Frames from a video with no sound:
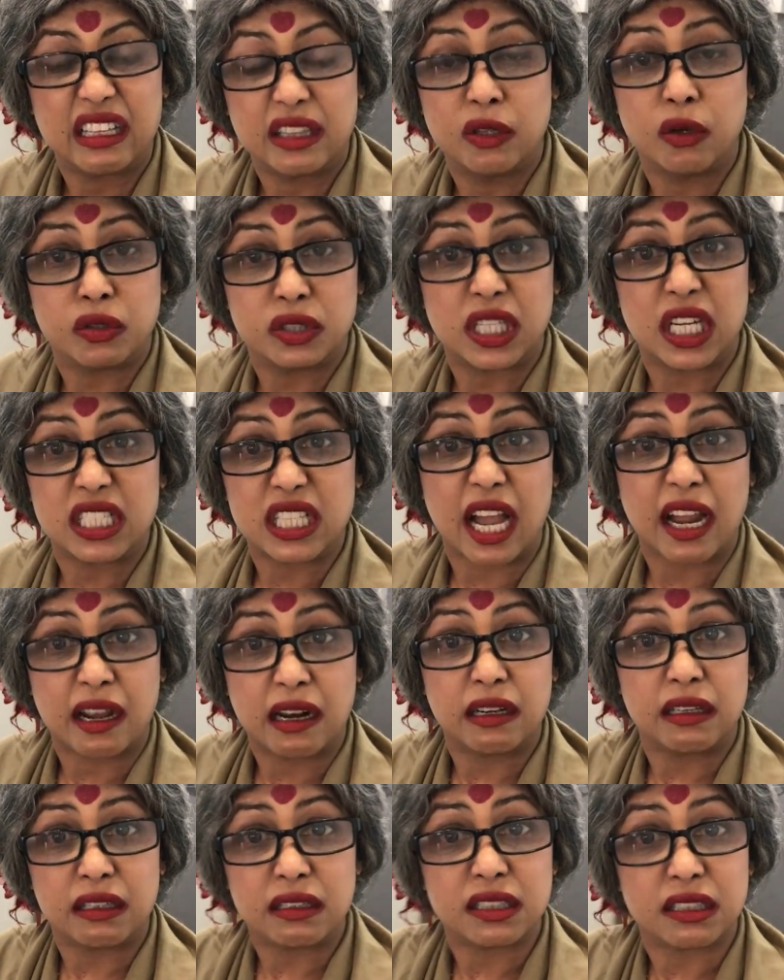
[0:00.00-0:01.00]
those days
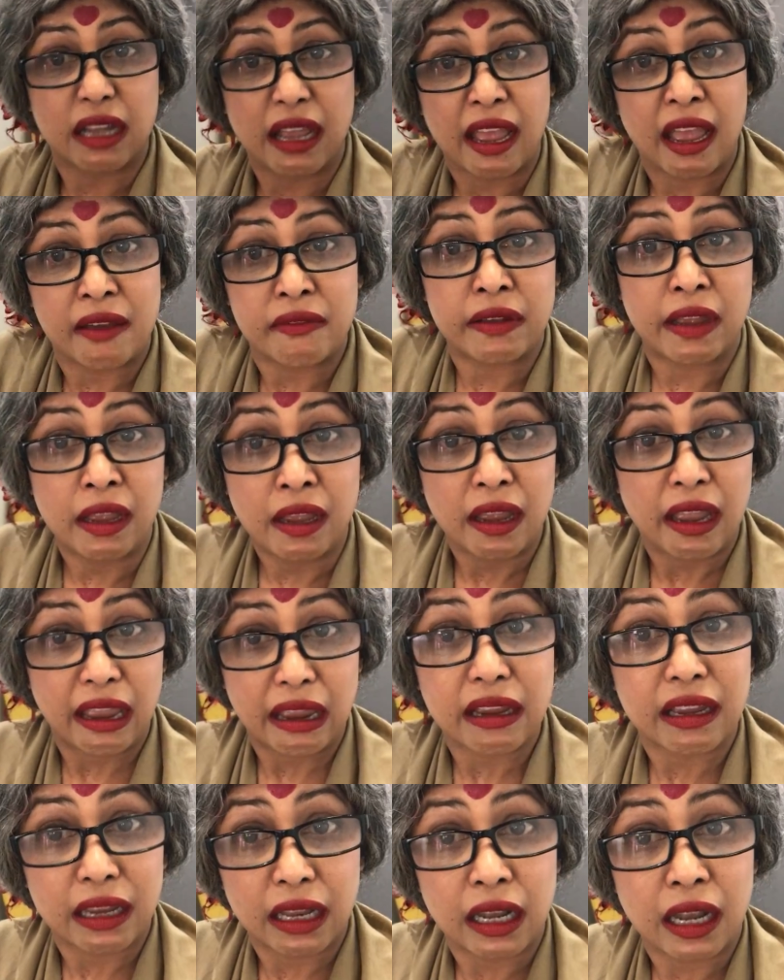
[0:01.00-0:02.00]
uncle used to have a
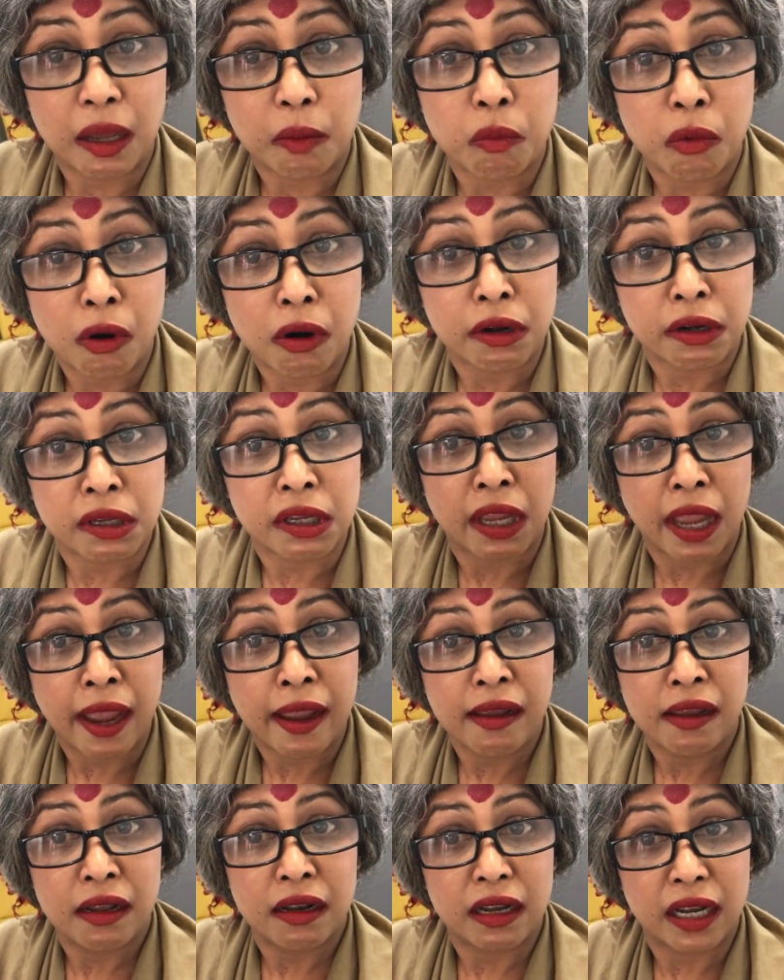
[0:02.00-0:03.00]
killer body,
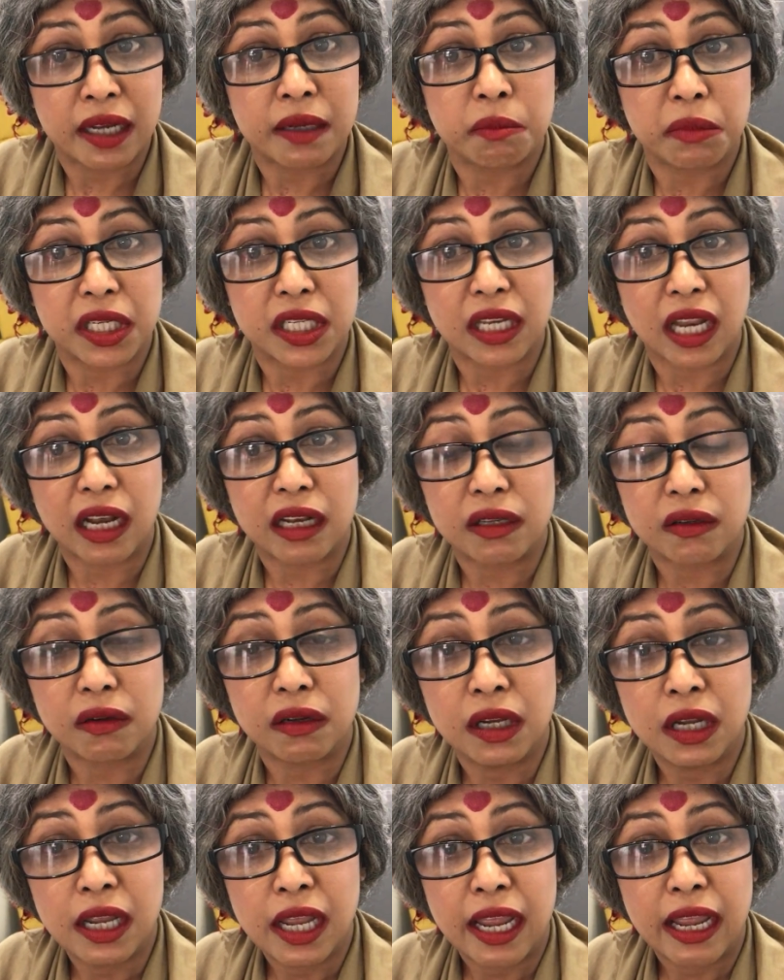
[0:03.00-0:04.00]
let me tell you.
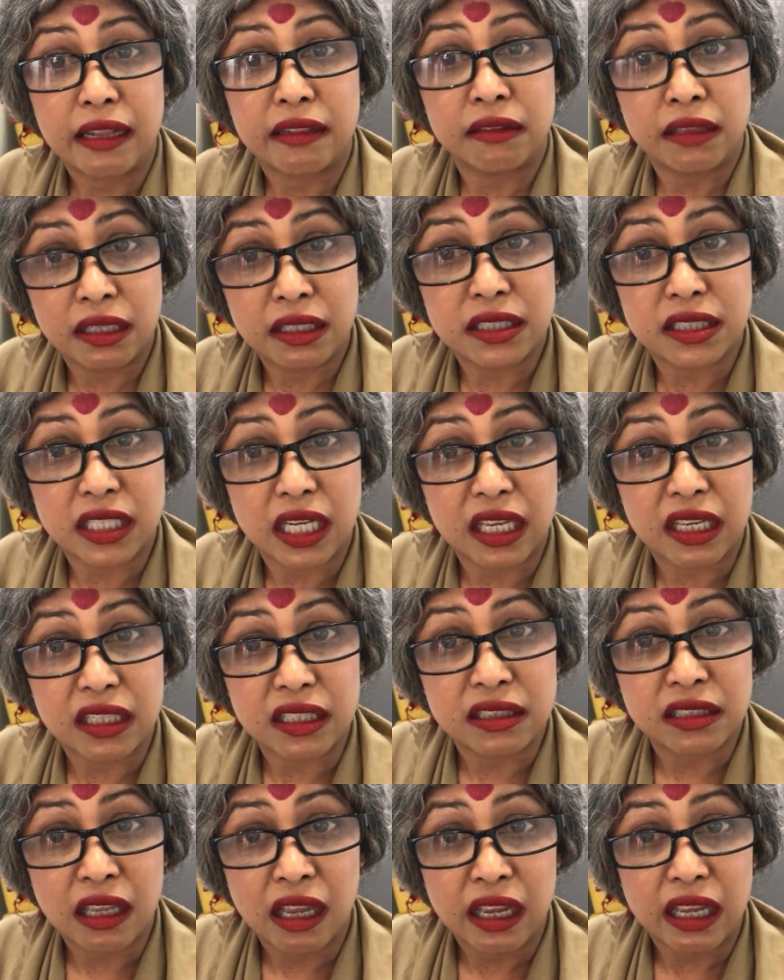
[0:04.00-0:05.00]
And these
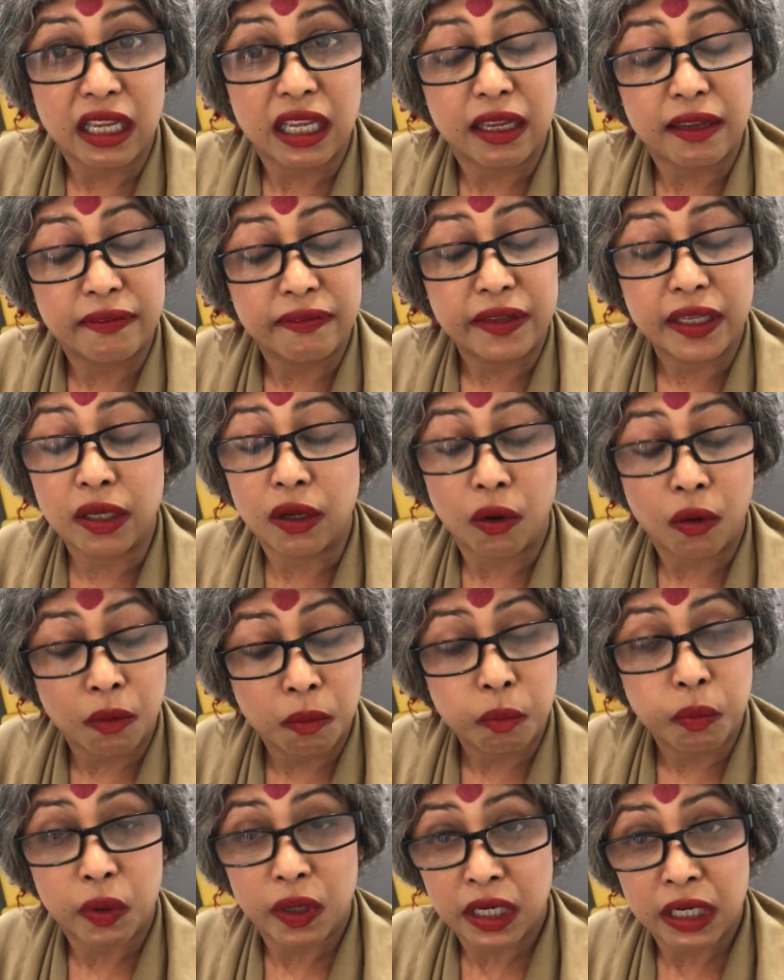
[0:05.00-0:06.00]
days, if he
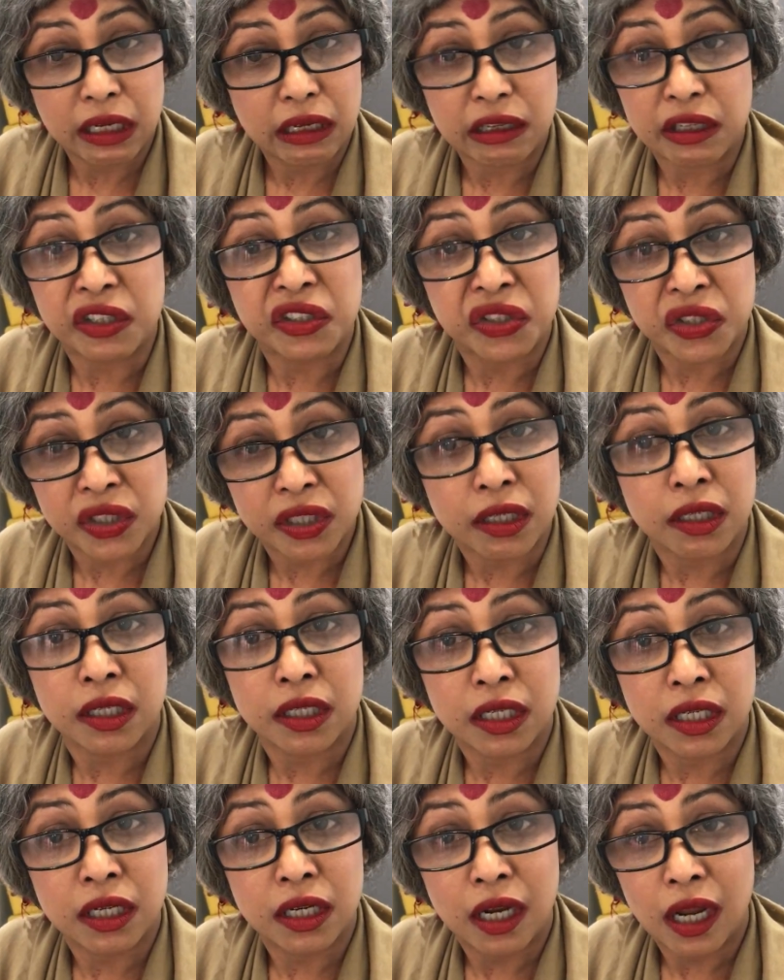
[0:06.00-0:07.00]
open his
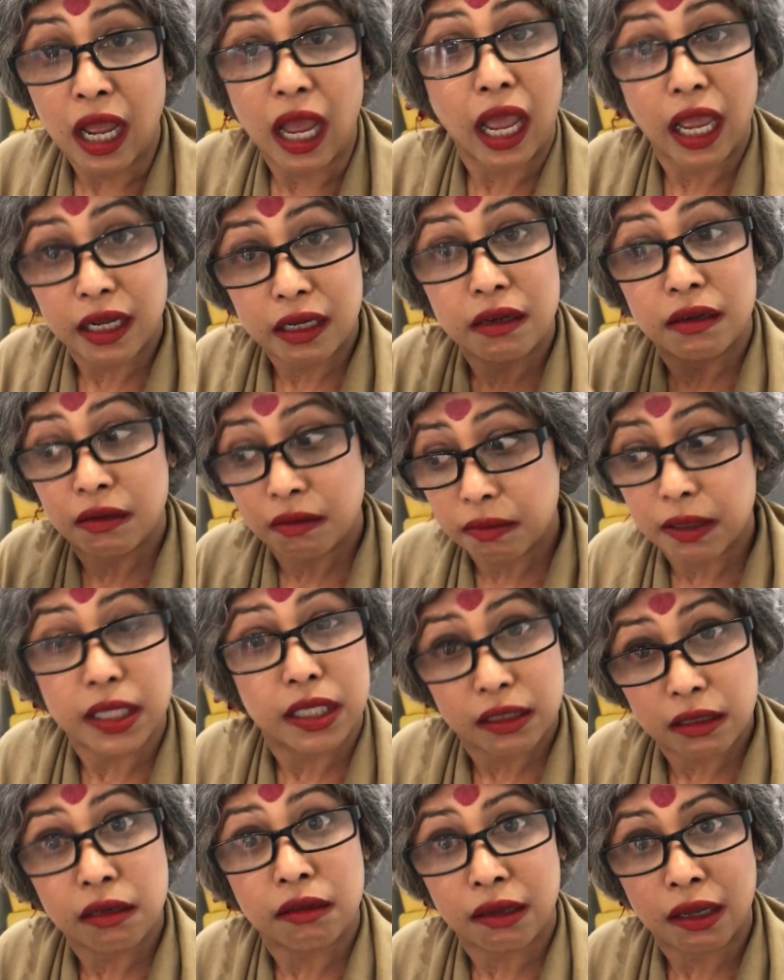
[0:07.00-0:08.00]
shirt, I don't know
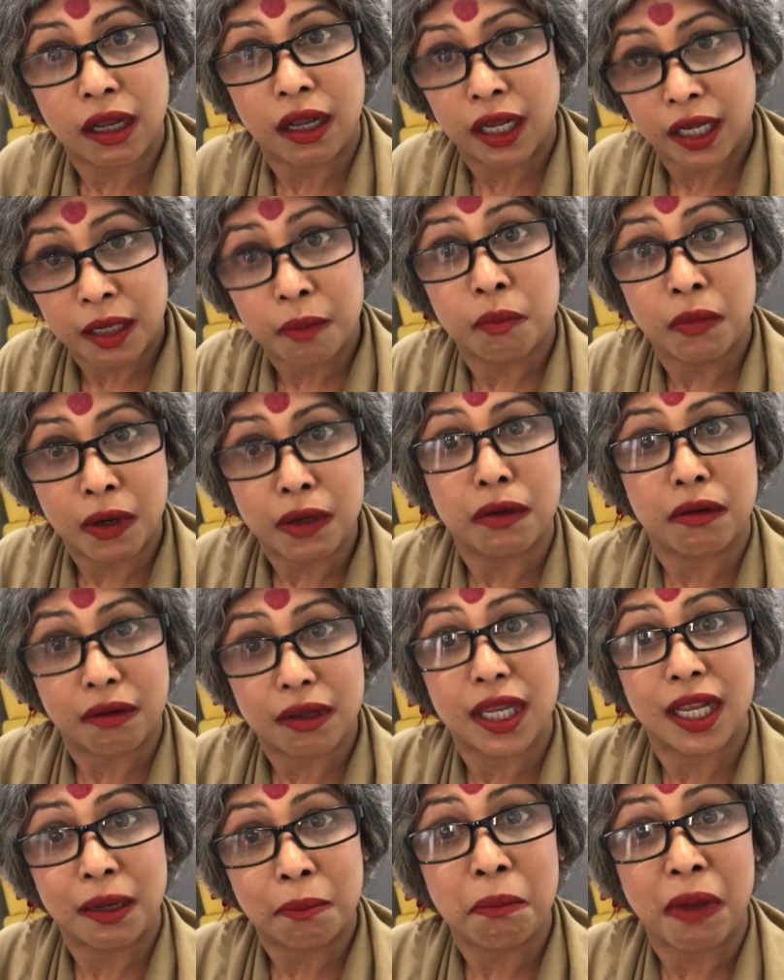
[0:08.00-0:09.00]
whether to kill him or to
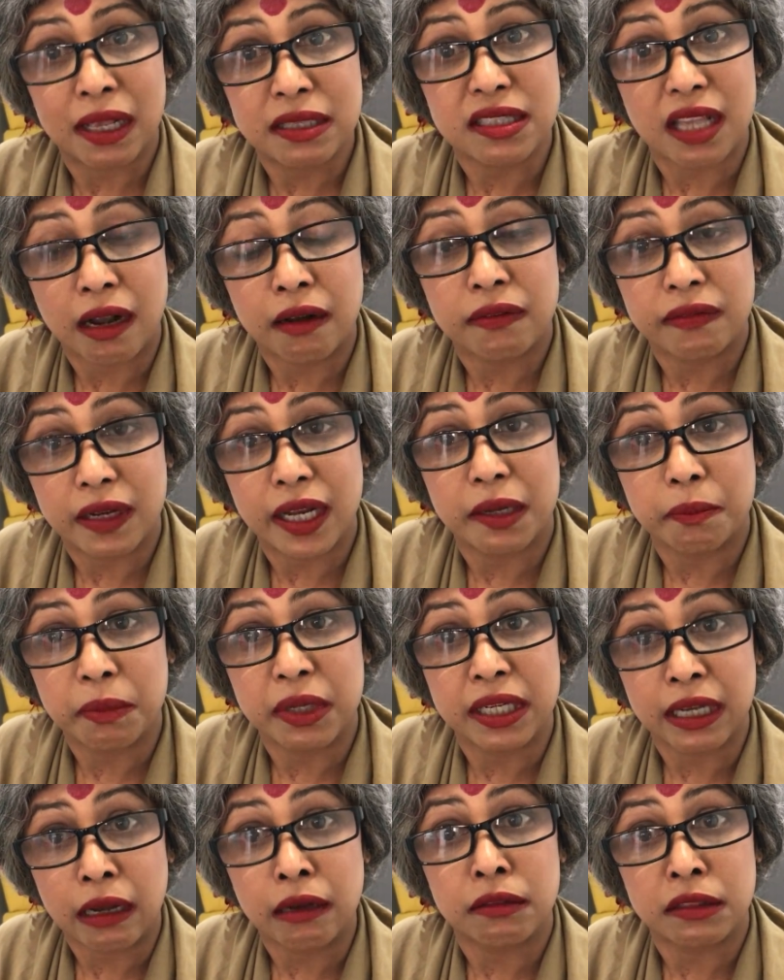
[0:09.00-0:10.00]
kill myself, let
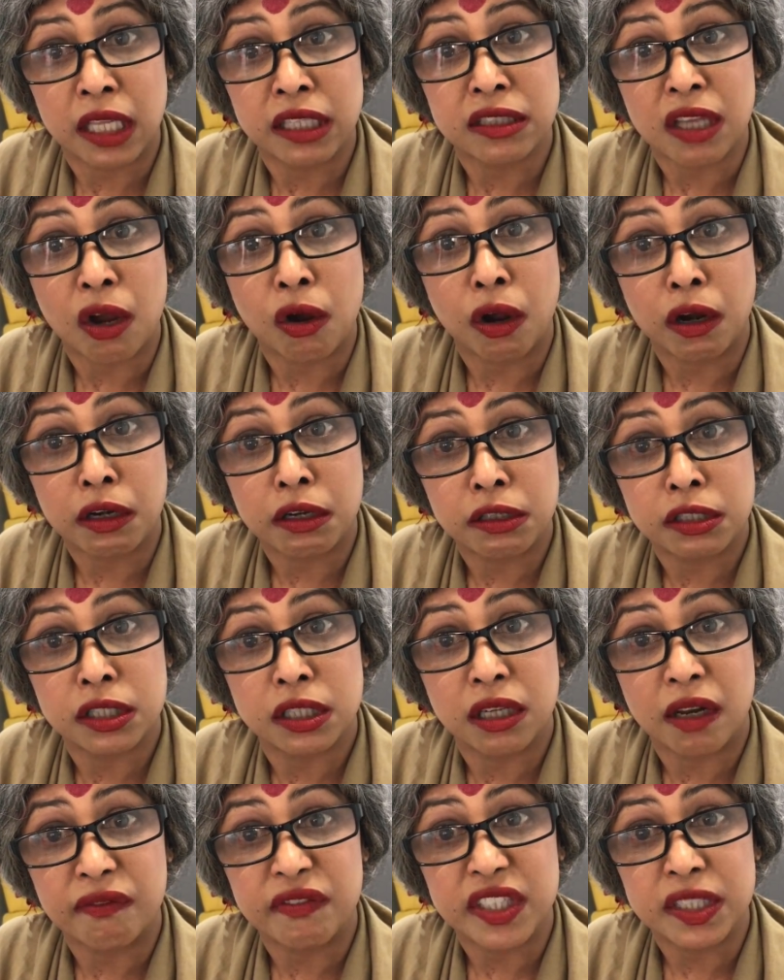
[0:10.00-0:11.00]
me tell you. That's the
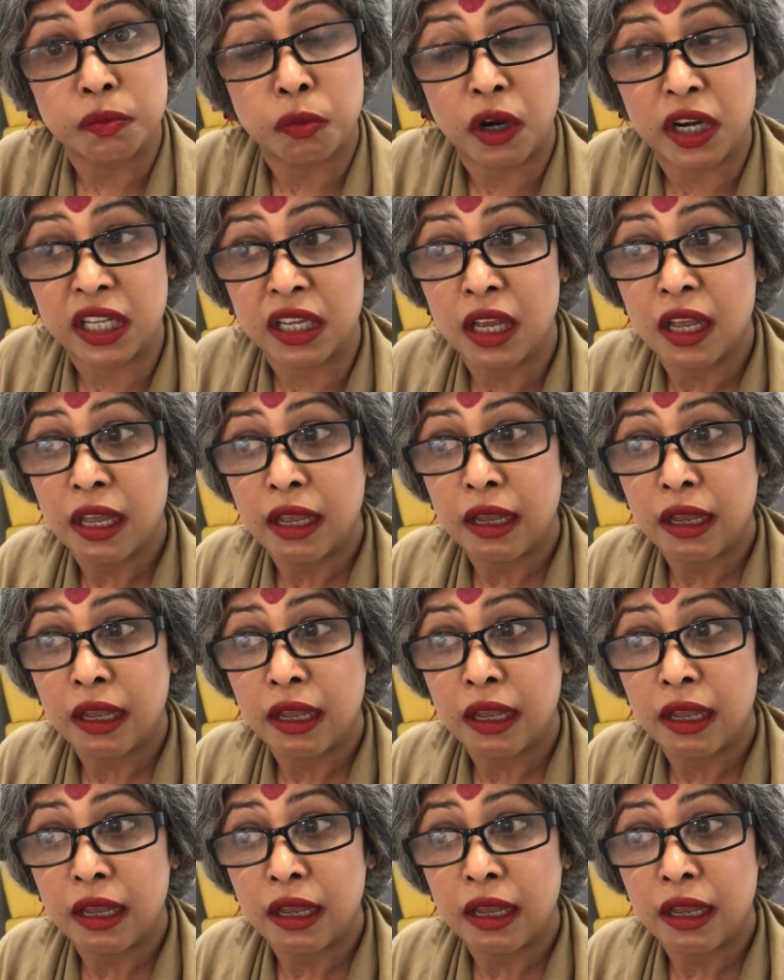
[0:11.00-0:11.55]
condition of his body.